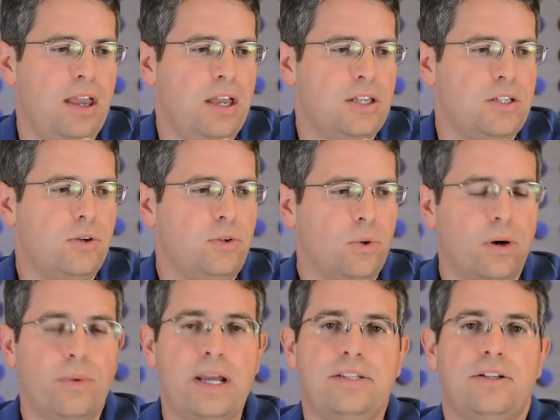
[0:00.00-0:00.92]
So
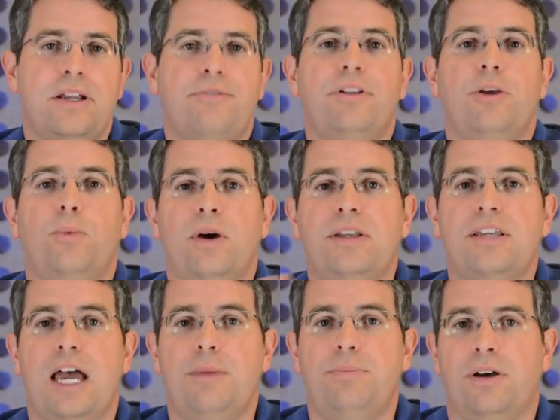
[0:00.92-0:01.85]
doorways are definitely one
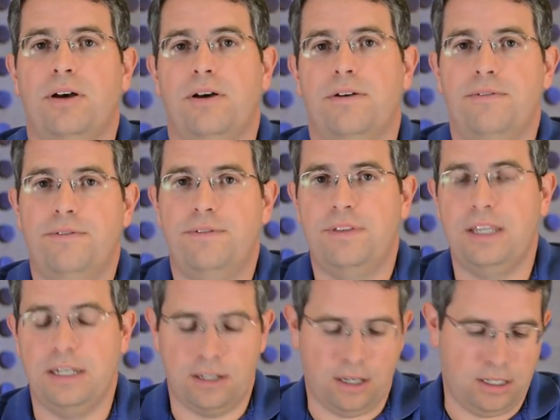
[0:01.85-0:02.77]
type of
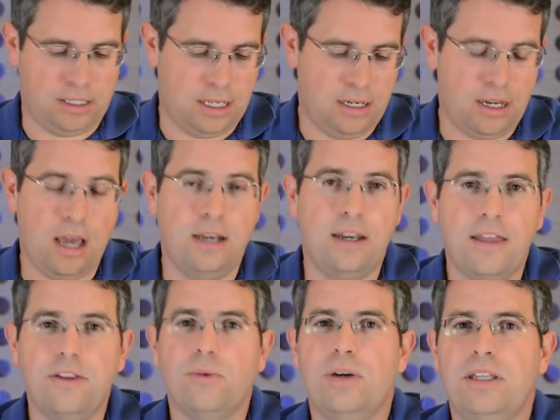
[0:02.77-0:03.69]
thin content.
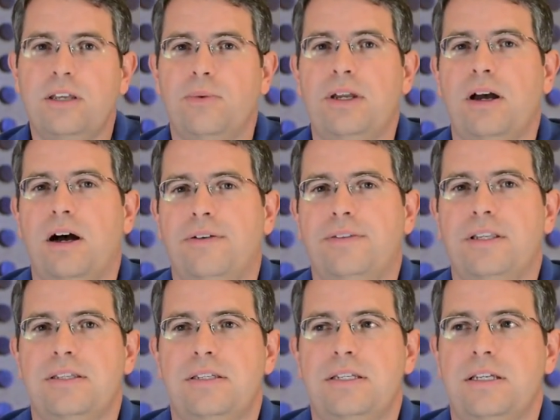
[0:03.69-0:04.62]
Another one that we
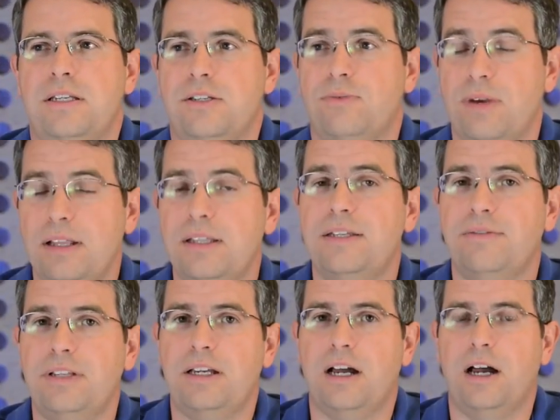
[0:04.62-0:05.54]
often see and is
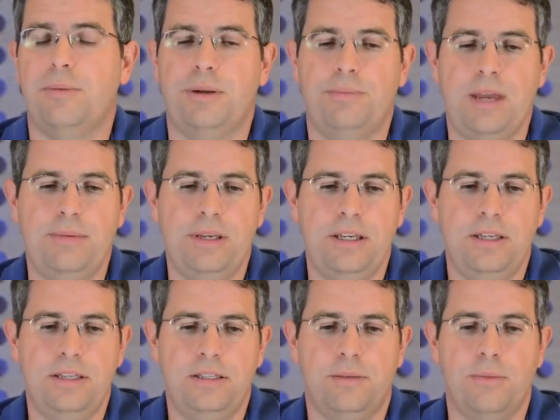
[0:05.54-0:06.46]
relatively common,
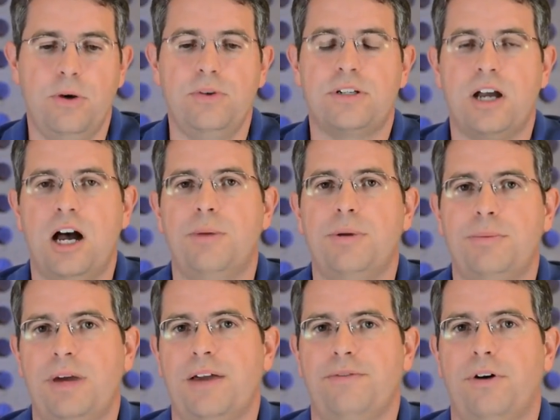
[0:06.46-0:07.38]
maybe the most
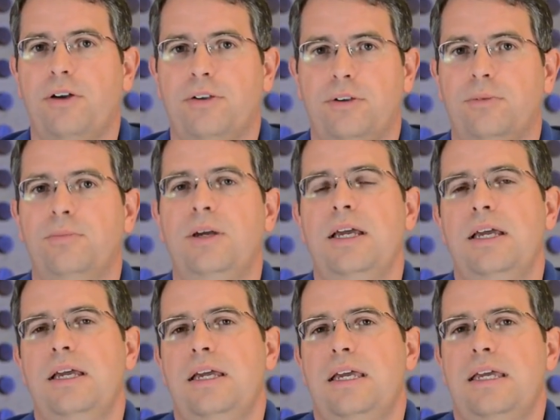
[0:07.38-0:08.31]
common by volume,
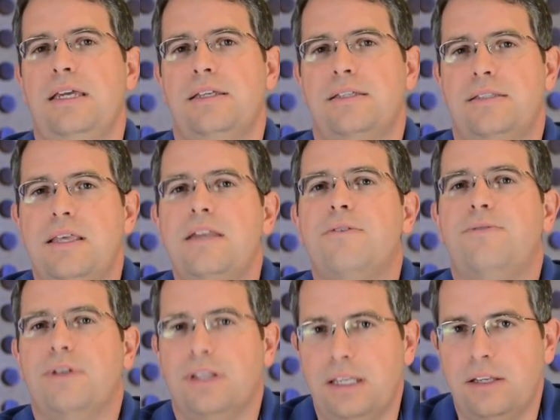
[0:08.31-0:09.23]
is thin
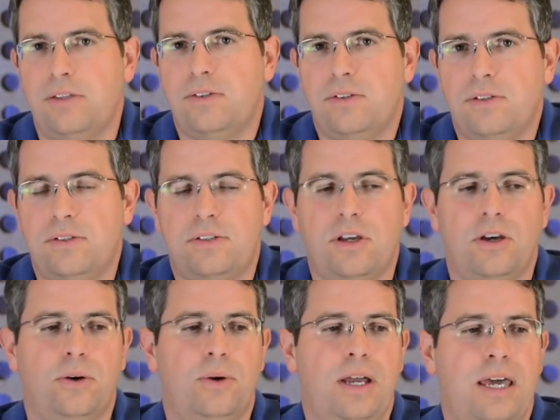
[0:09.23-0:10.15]
affiliates.
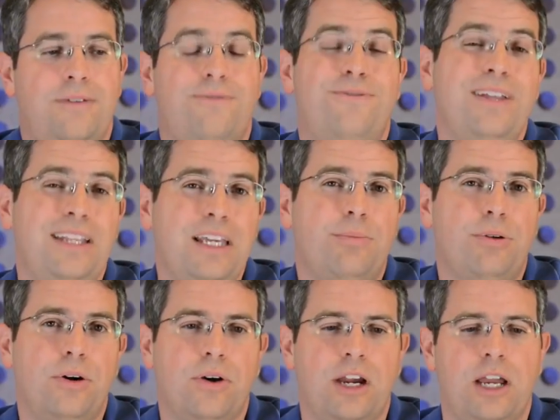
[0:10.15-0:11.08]
So an affiliate
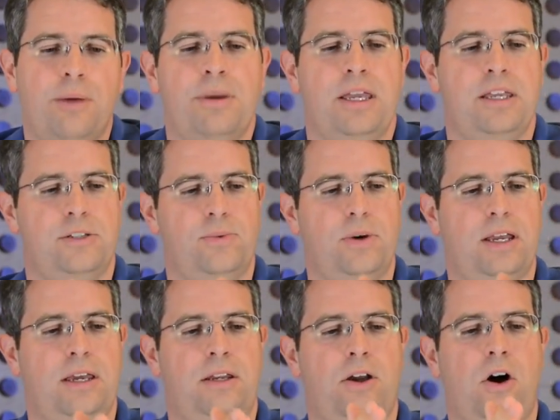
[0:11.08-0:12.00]
program is
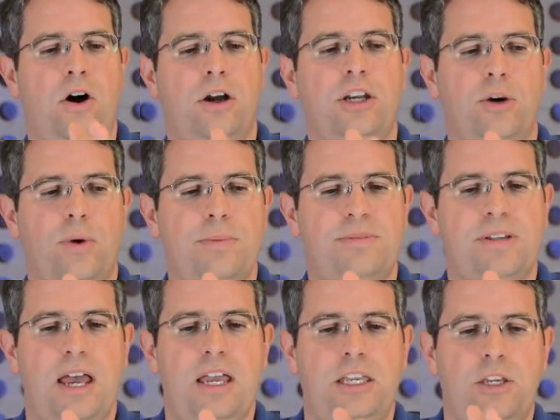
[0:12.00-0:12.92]
when on your
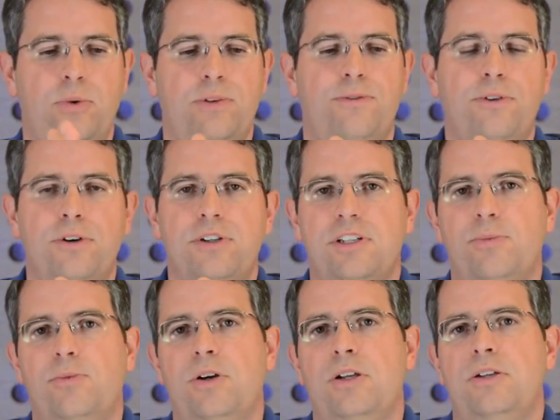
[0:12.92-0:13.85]
website you refer
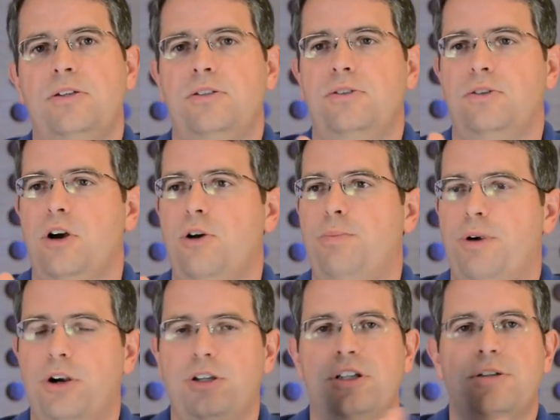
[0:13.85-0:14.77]
someone to go
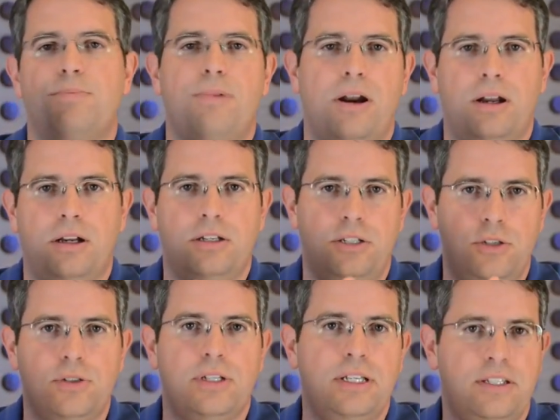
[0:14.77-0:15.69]
purchase a product,
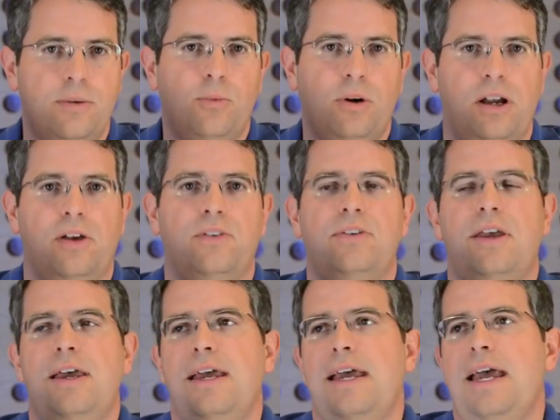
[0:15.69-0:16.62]
usually somewhere else,
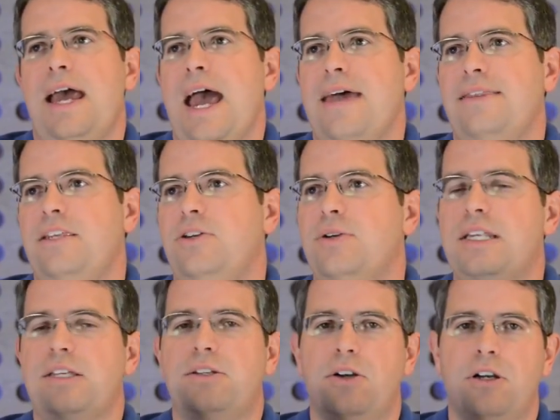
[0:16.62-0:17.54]
and then you get
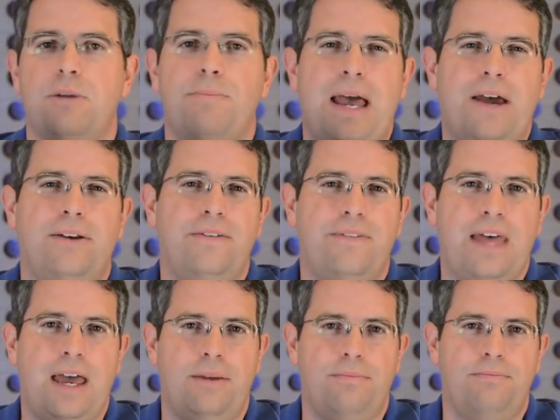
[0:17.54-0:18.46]
a certain amount of
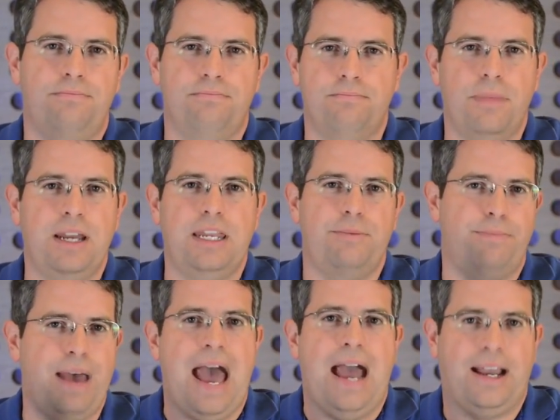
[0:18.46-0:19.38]
that money
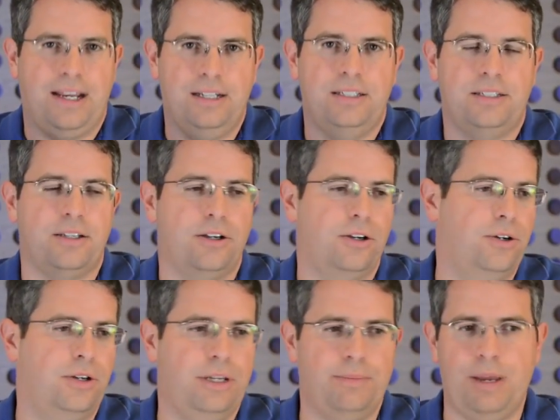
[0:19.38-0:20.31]
back.
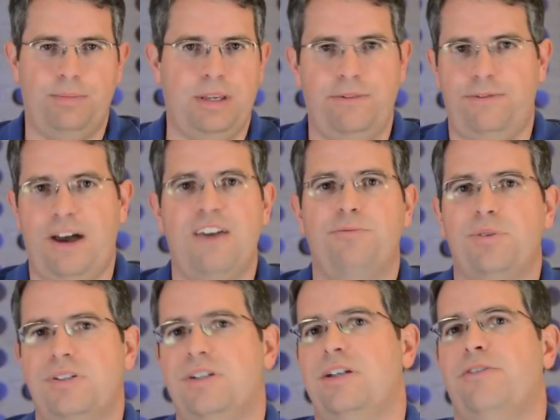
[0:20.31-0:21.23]
So it might be
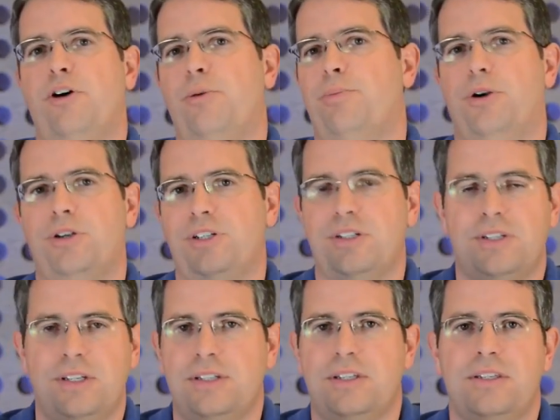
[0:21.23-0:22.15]
5% of all
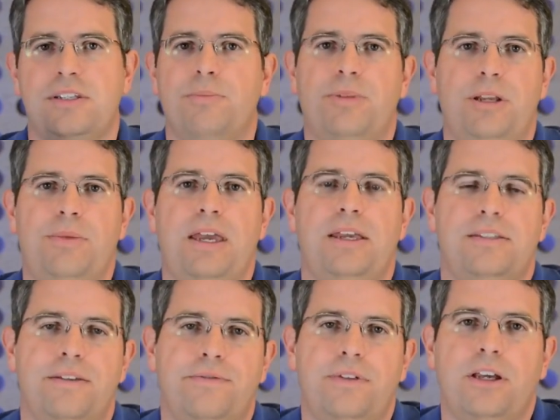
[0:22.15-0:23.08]
purchases that somebody
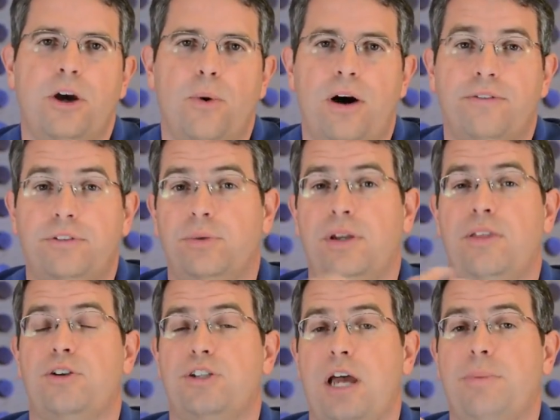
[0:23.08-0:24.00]
makes if they go off to
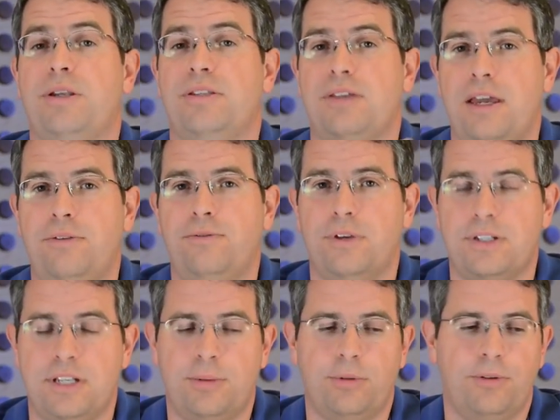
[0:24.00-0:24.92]
another shopping site, for
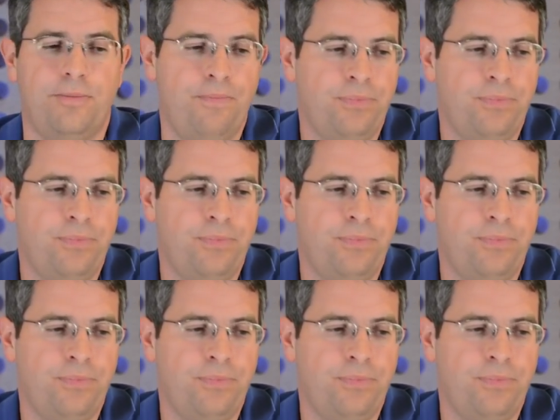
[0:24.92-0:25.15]
example.